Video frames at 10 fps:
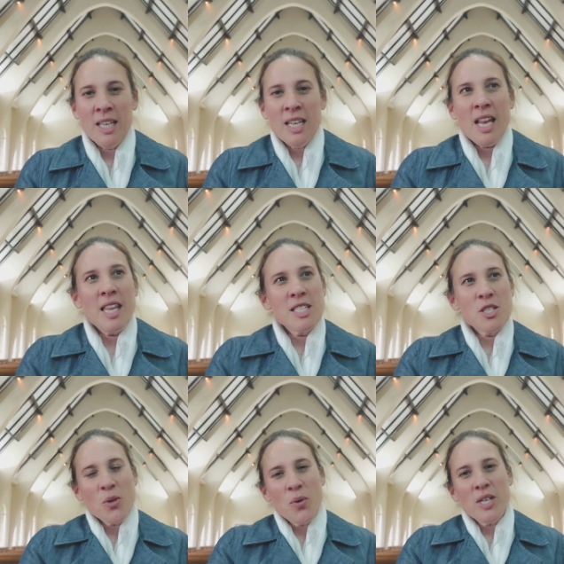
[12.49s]
Now there's a
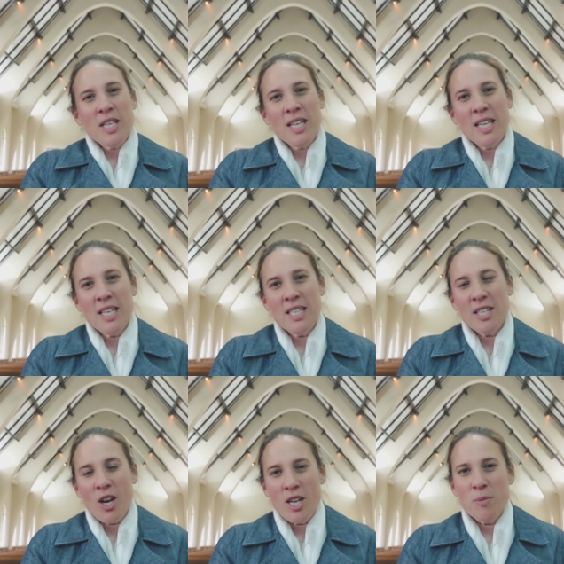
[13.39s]
story in
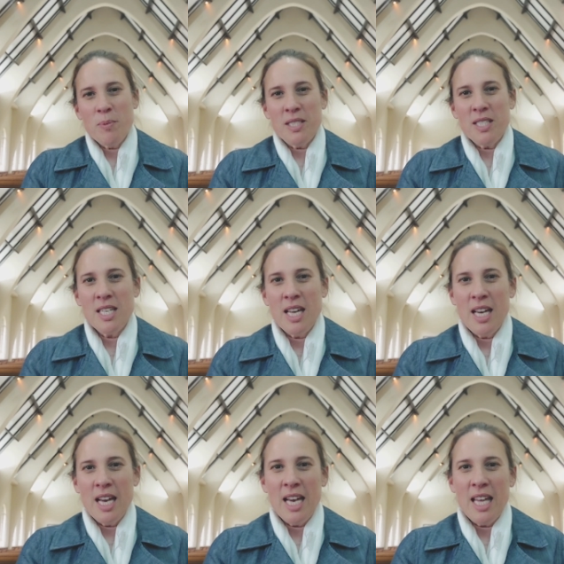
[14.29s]
the Gospels
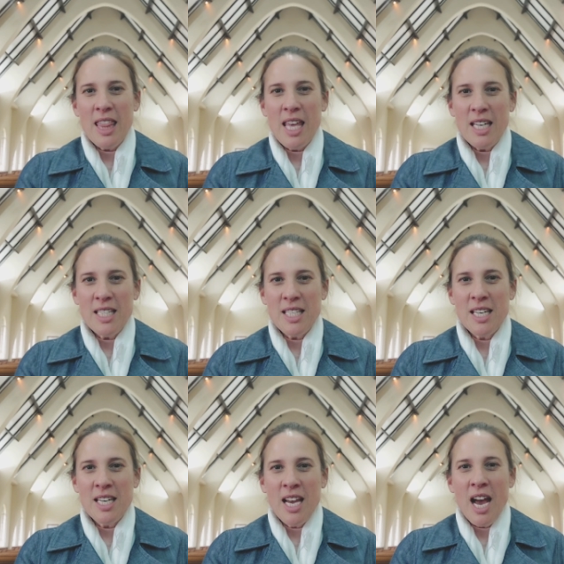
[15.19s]
uh, that
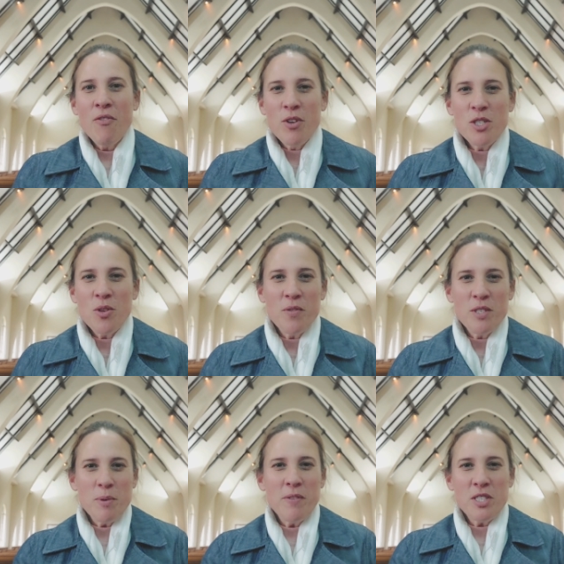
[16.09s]
I've always thought of as
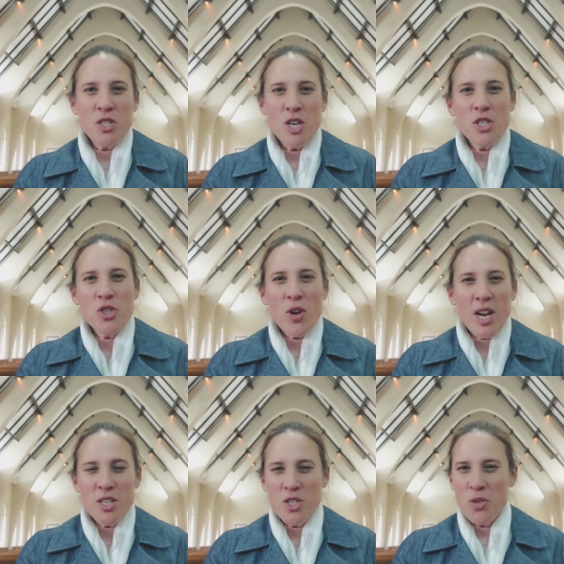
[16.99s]
a bit of a, a,
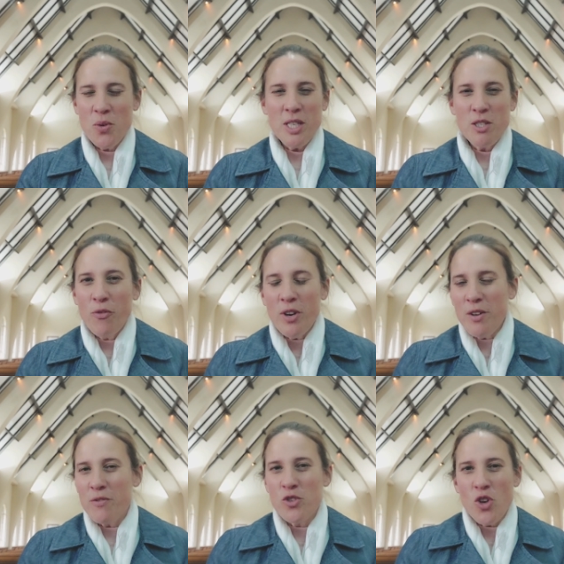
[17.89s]
strange story. It's full
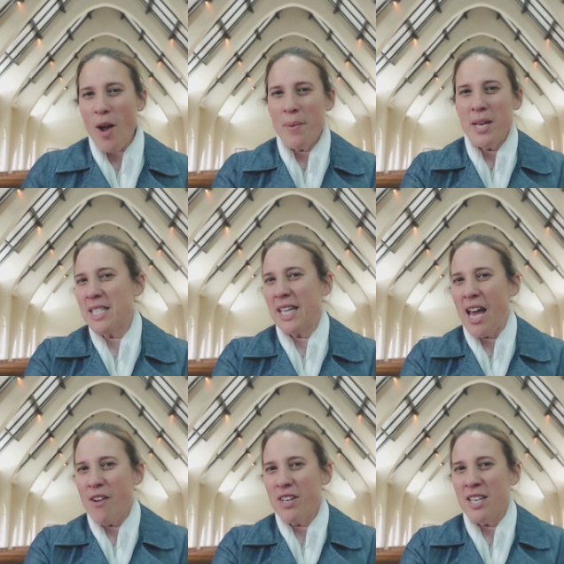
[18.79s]
of drama. It's a
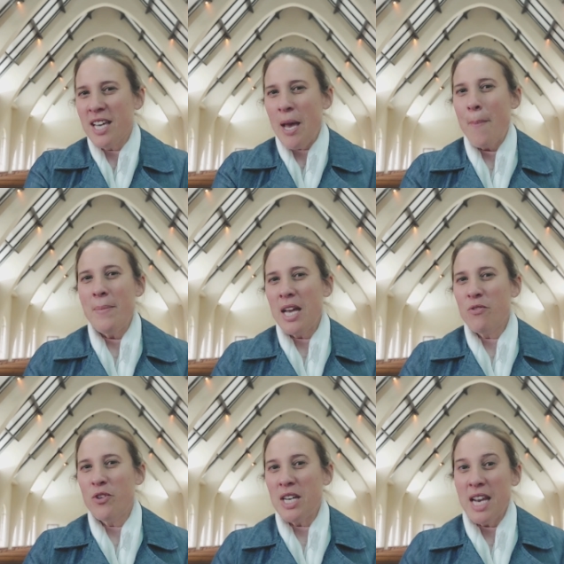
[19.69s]
kind of a, a
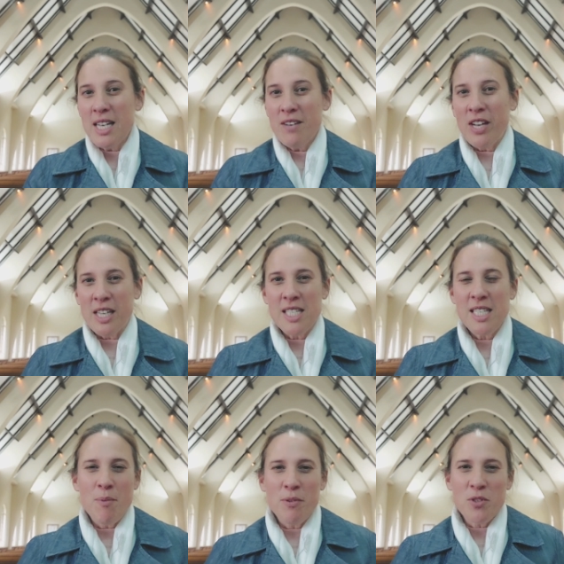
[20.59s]
made-for-Netflix
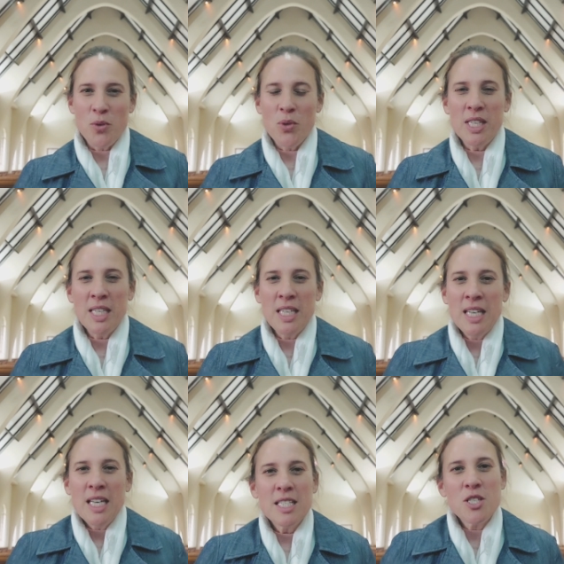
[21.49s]
type of story.
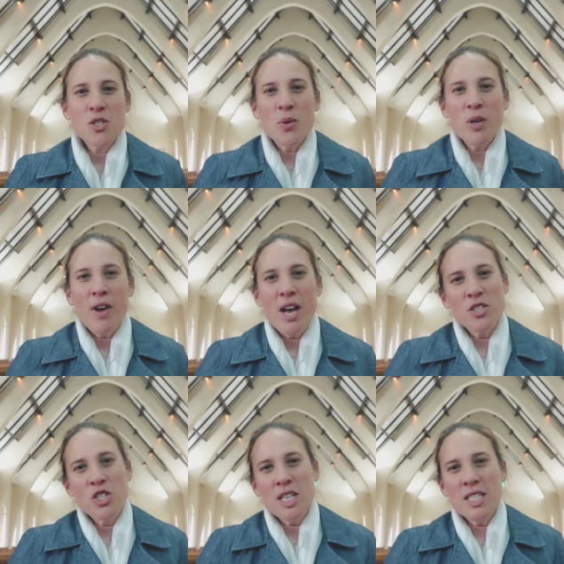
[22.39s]
It's the story of how
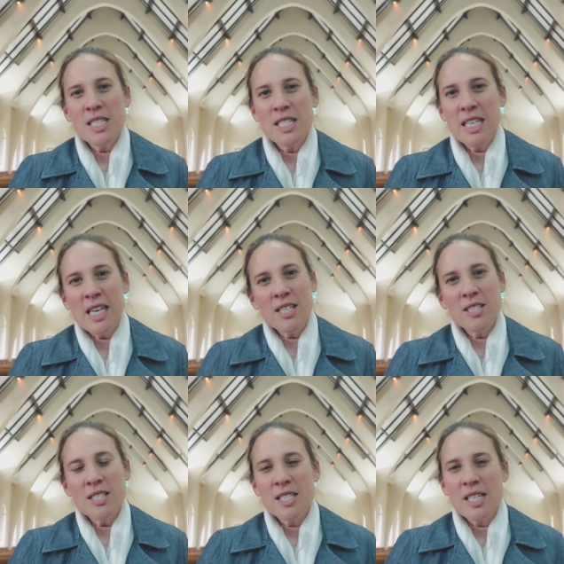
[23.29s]
Jesus
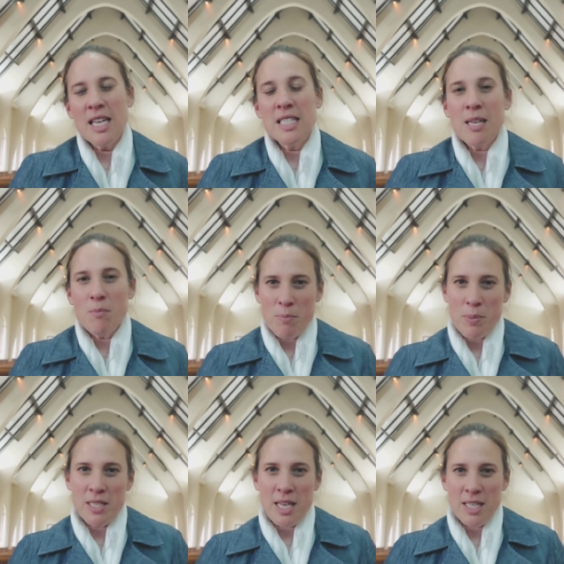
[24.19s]
heals a
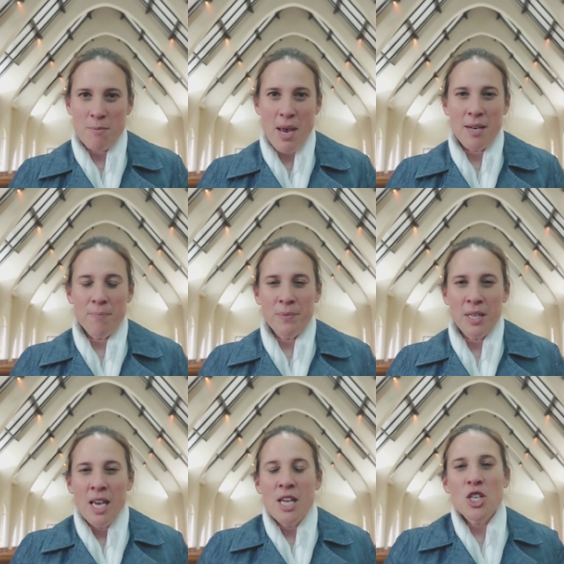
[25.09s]
demon-possessed man.
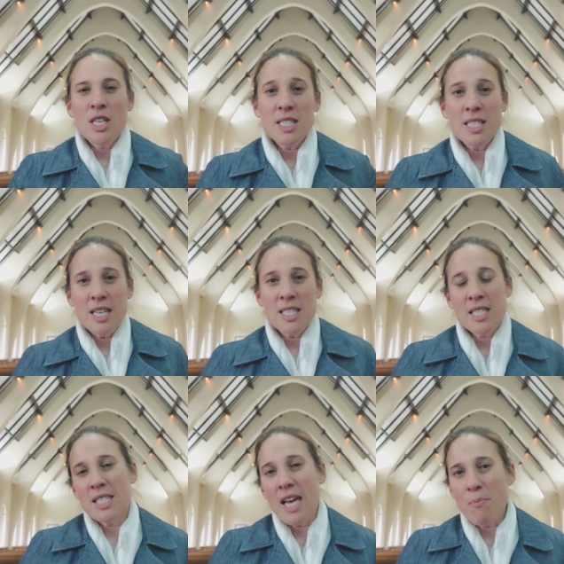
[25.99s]
Jesus and his
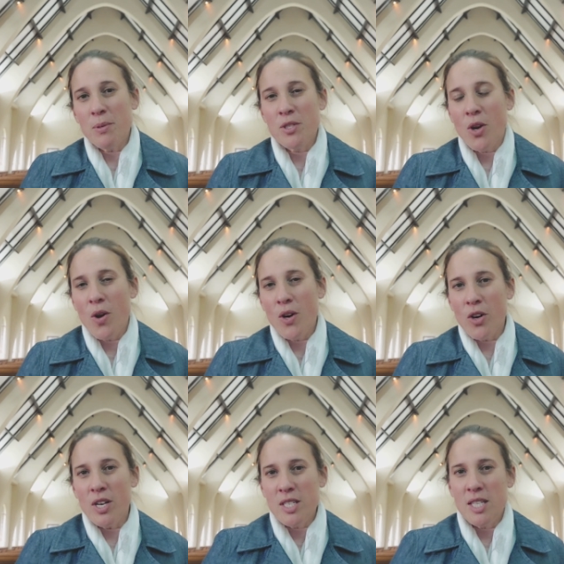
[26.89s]
disciples go
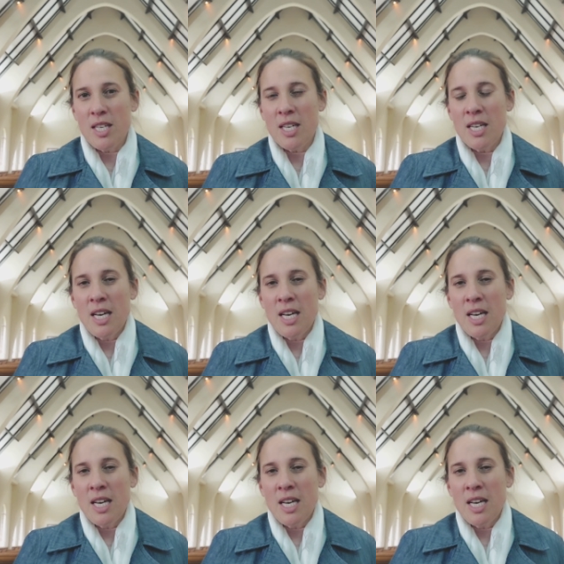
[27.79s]
across the